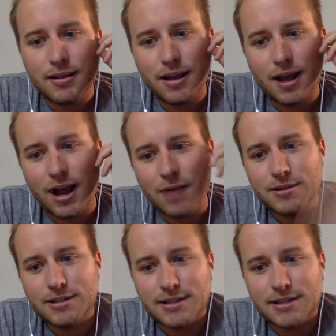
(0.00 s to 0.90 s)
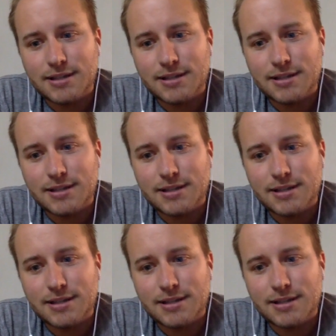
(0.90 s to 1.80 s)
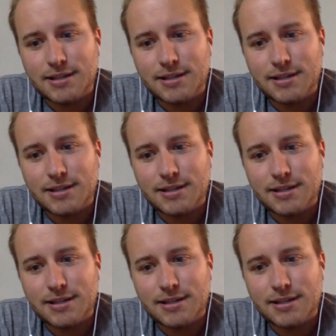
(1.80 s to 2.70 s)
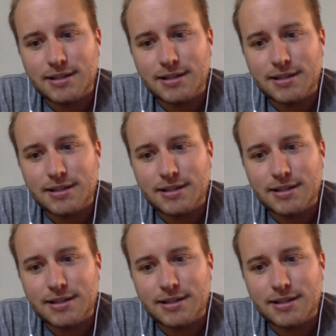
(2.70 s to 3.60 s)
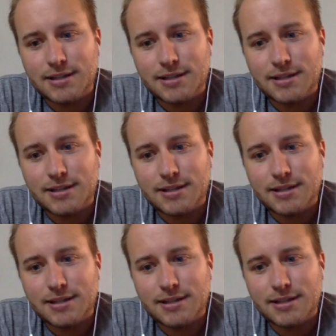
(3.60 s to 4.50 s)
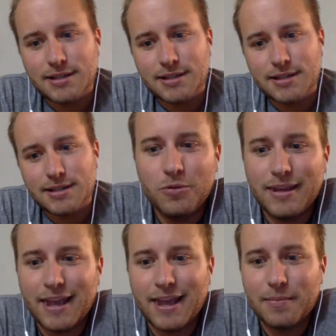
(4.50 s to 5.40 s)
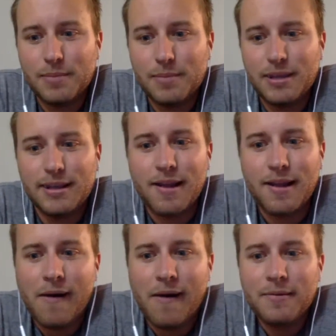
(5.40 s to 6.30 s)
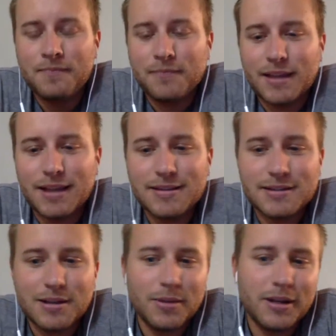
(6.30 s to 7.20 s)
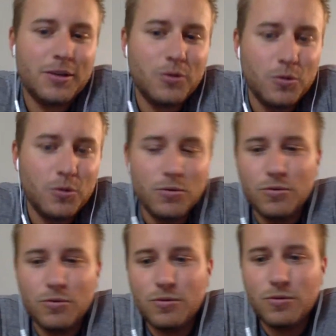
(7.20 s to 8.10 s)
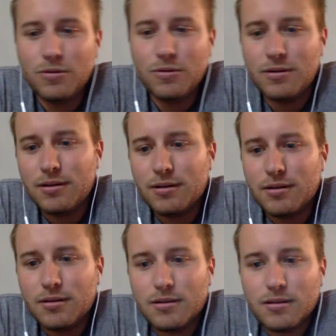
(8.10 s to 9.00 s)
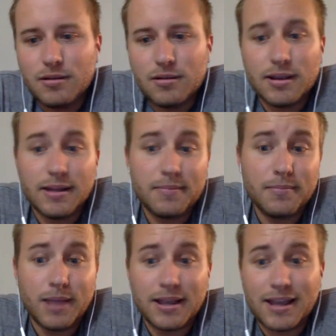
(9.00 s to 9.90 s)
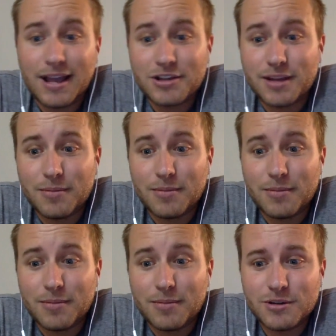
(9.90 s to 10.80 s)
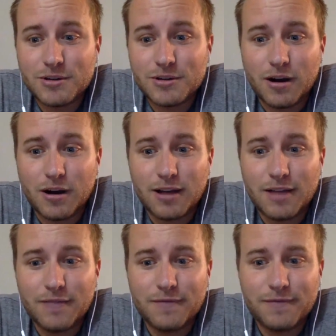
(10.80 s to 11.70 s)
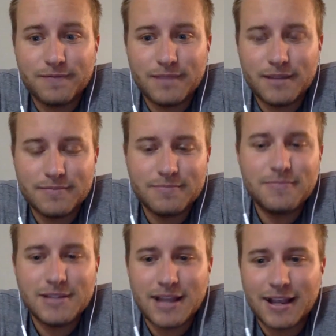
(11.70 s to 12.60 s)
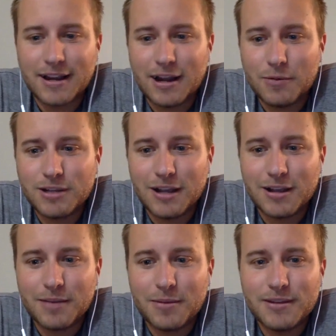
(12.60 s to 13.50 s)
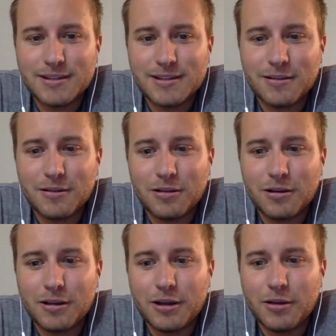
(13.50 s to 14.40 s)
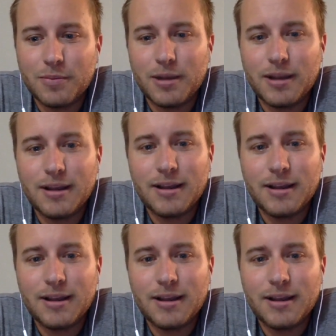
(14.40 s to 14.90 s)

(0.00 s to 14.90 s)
I would say don't forget how dynamic that the Cam Newton can be. As somebody who, in my cash game lineup so far, and Zach and I were talking about this a little earlier, but